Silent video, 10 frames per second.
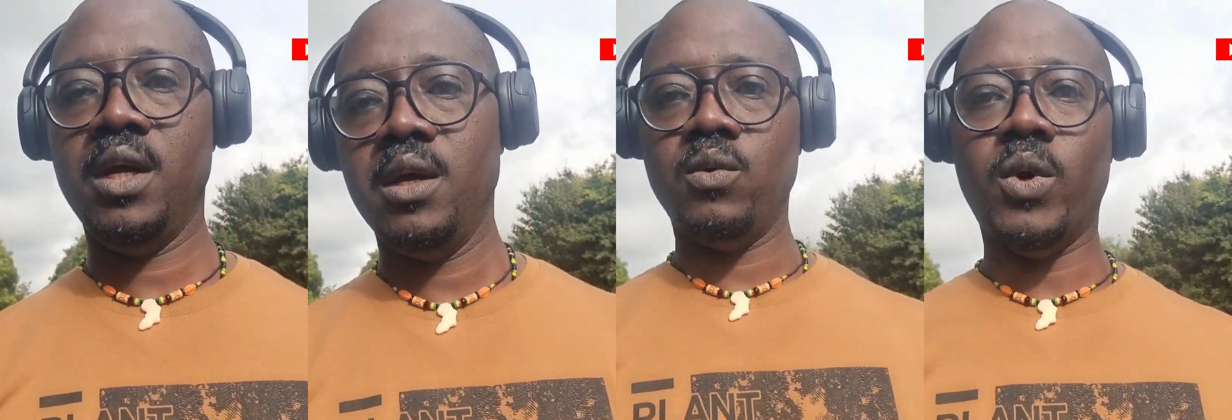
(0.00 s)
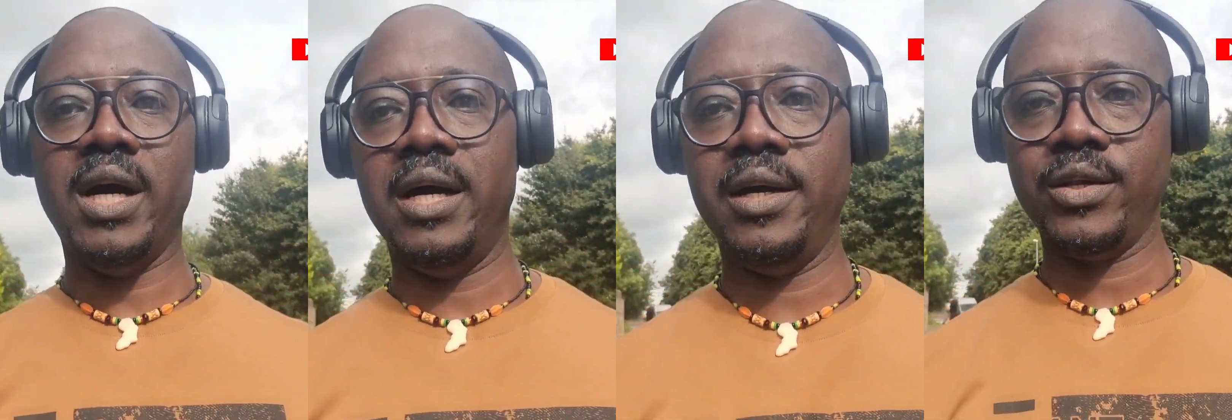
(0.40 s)

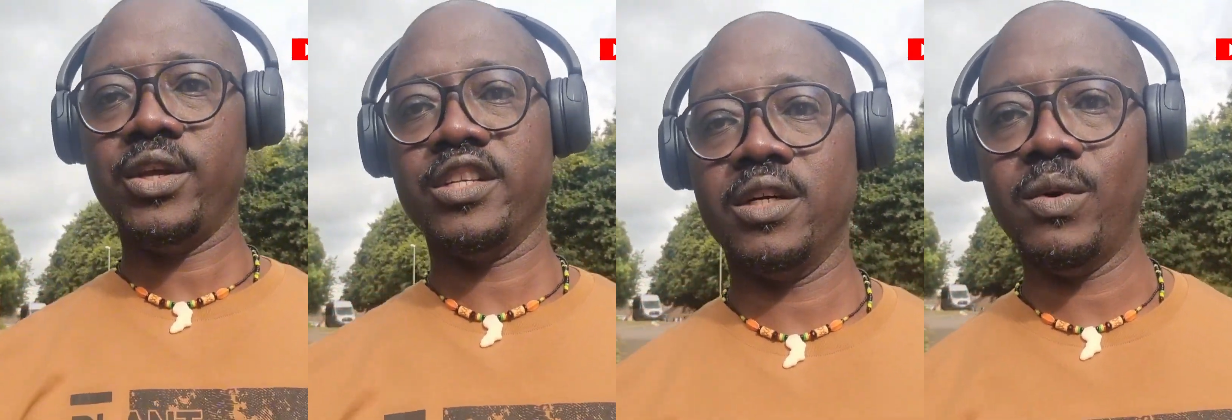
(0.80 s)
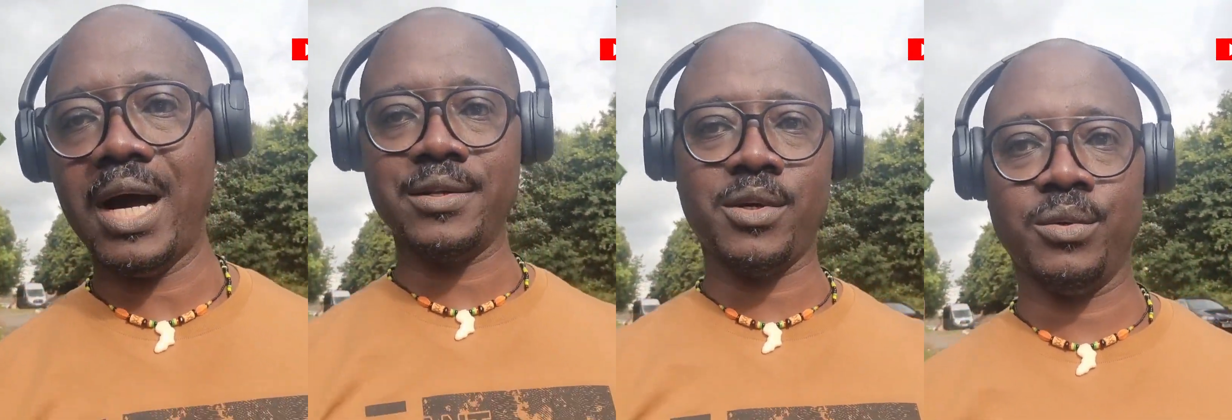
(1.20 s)
where, you know,
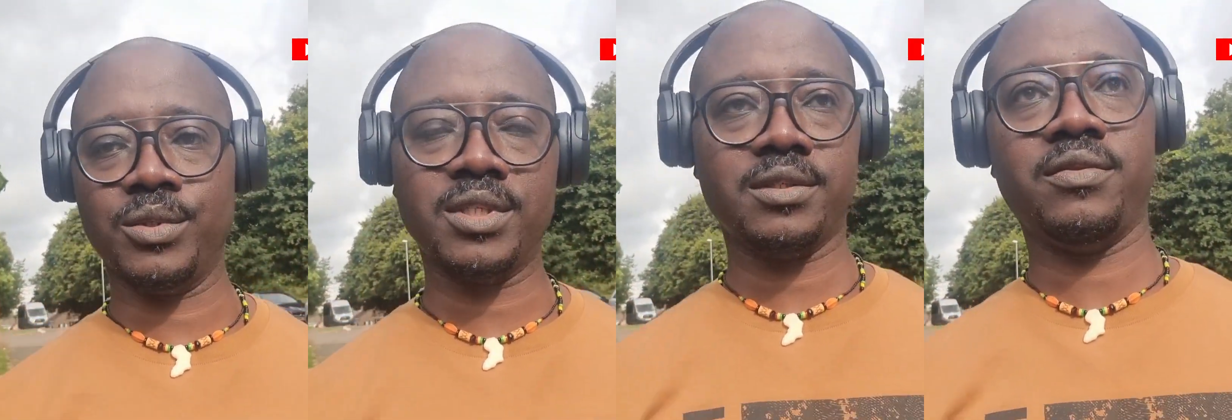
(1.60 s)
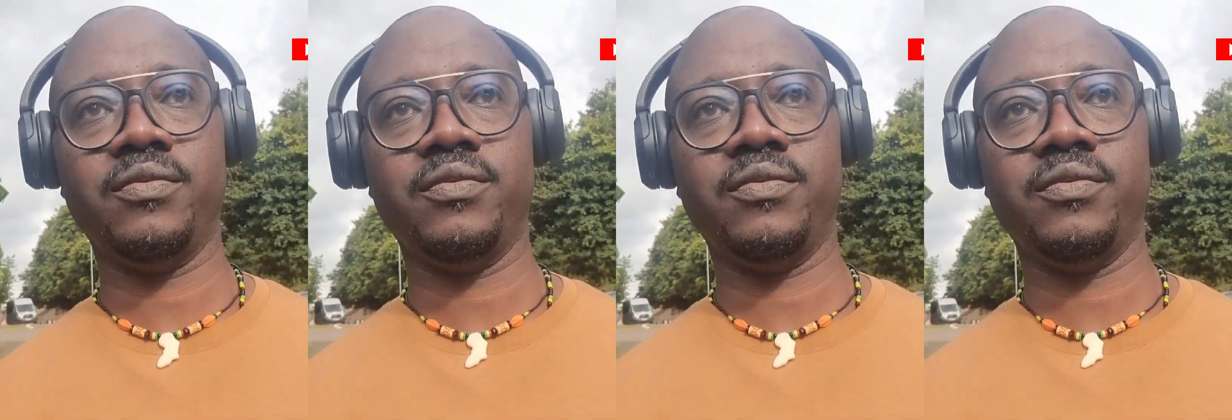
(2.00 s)
adults